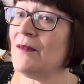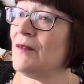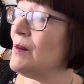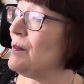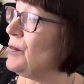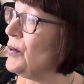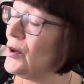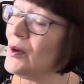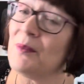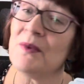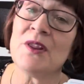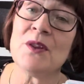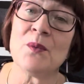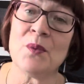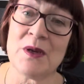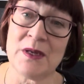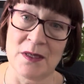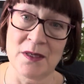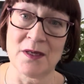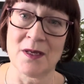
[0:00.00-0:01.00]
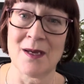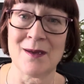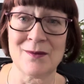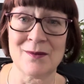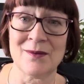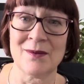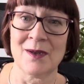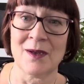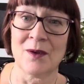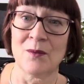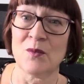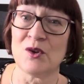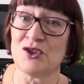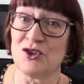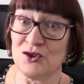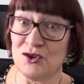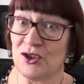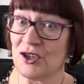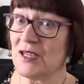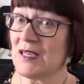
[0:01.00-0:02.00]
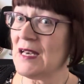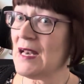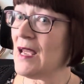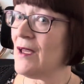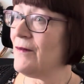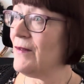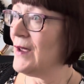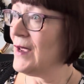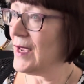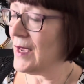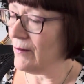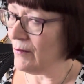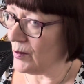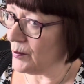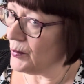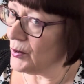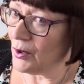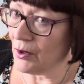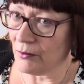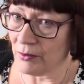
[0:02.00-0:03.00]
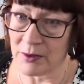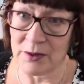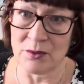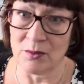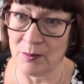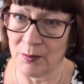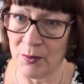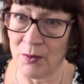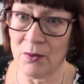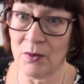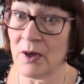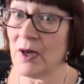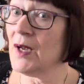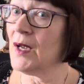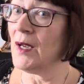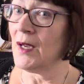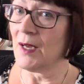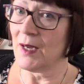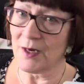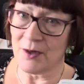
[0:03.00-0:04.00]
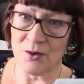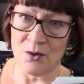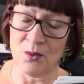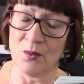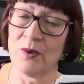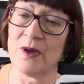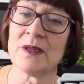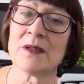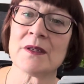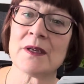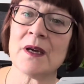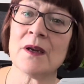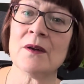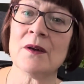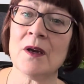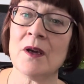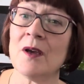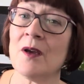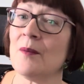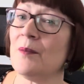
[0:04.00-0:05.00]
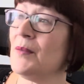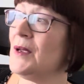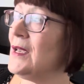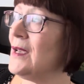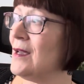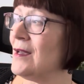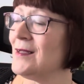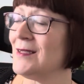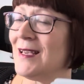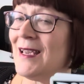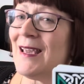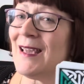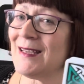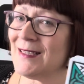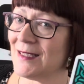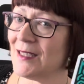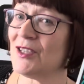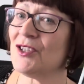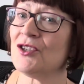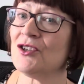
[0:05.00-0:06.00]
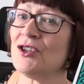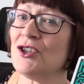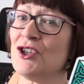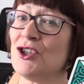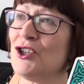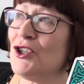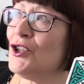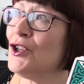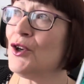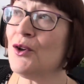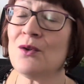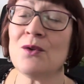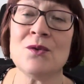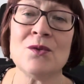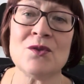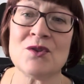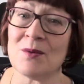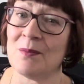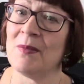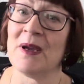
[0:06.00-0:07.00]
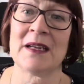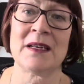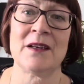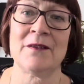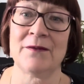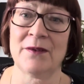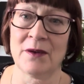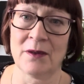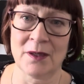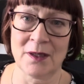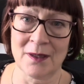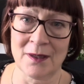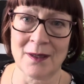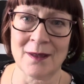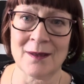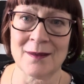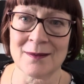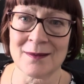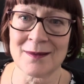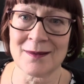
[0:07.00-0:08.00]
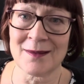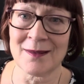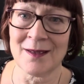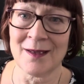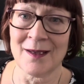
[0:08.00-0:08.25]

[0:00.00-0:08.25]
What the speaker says: you put them in the window, which you should never ever put a crystal ball in your window, because it's a huge magnifying glass.